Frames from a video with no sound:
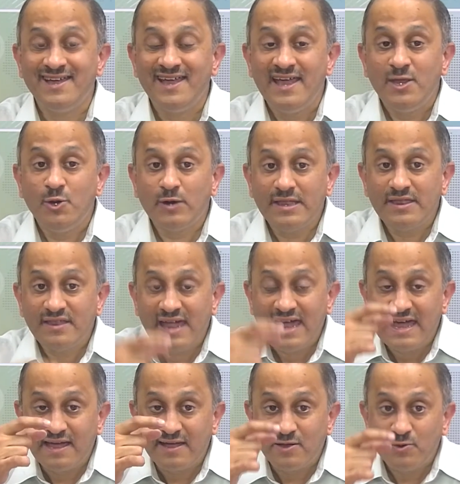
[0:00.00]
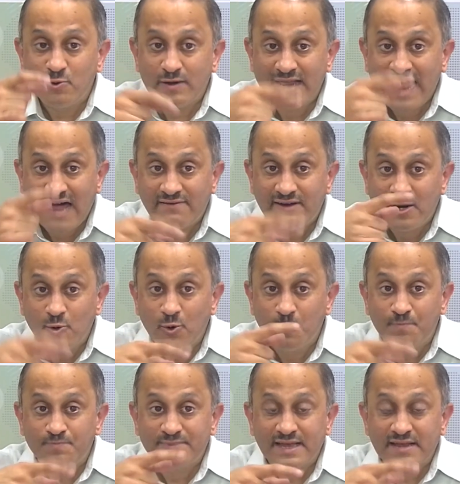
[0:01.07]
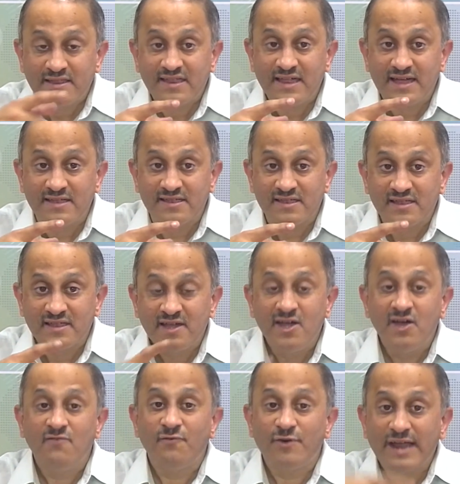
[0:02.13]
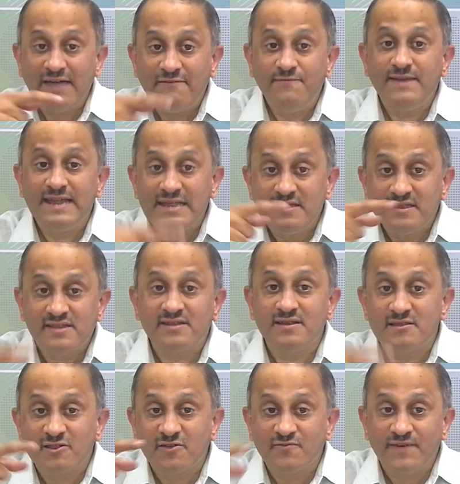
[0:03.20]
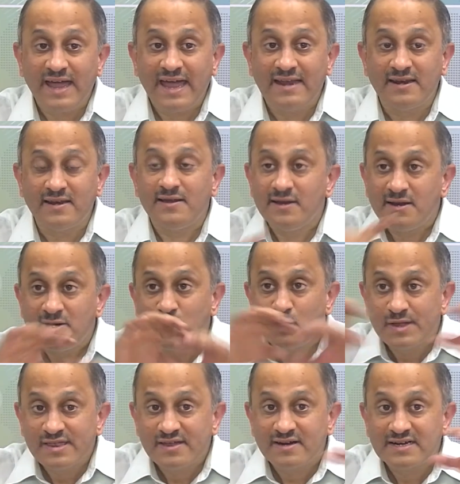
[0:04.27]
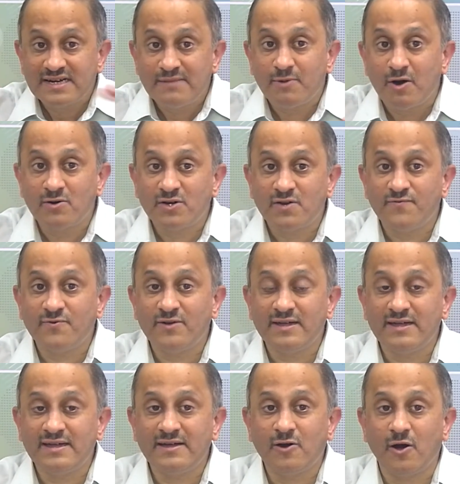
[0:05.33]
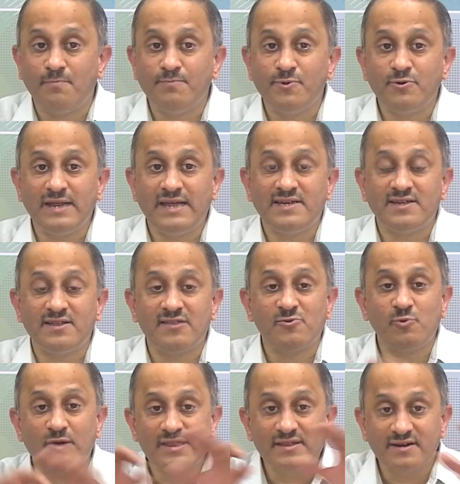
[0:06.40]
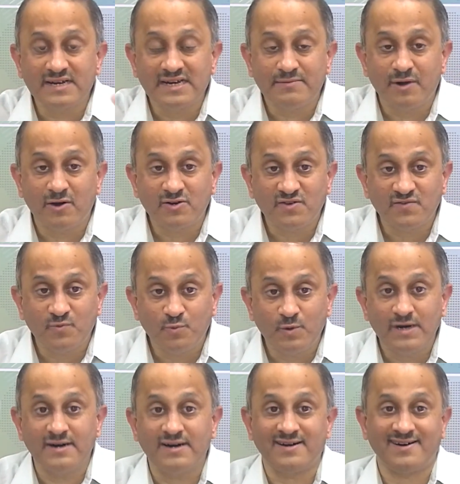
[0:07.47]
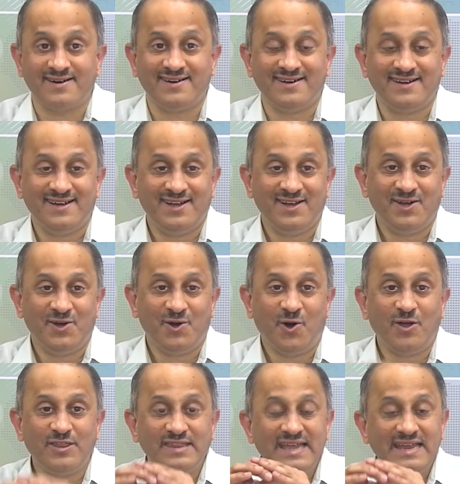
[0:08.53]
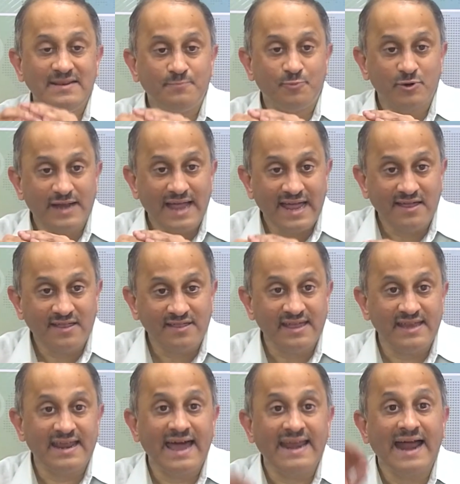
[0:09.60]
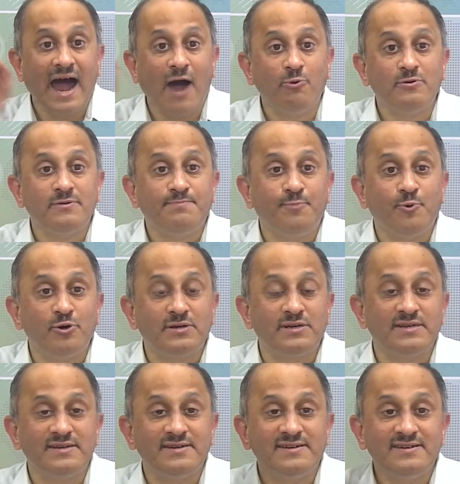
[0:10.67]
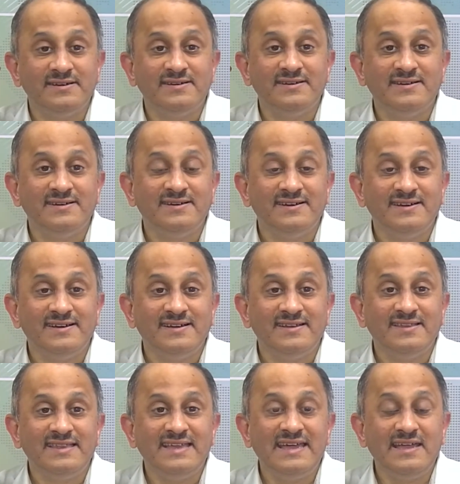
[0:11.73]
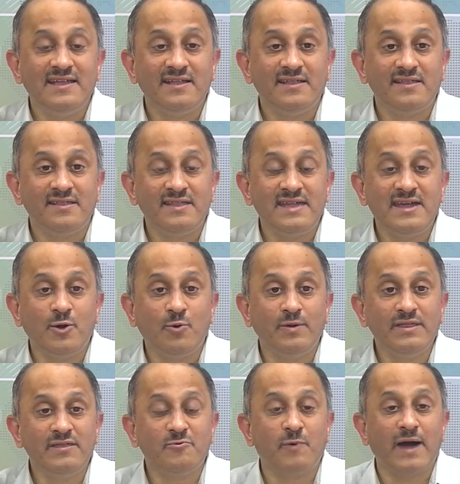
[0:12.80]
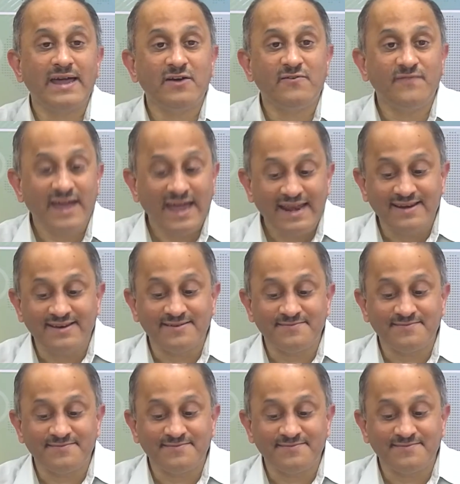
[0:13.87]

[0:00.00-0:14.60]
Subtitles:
You can say, you can have a loop that says, for every instance of n, do a certain amount of computations, do a certain amount of work on the input xn and output the sequence y of n.